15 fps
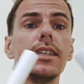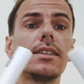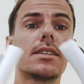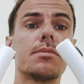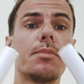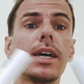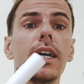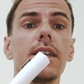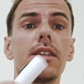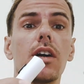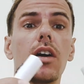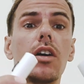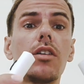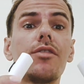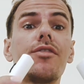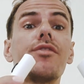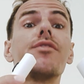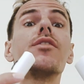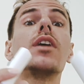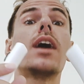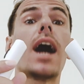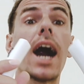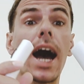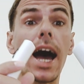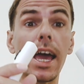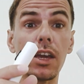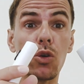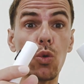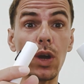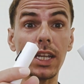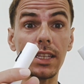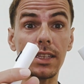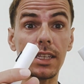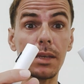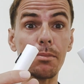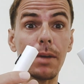It's made of high quality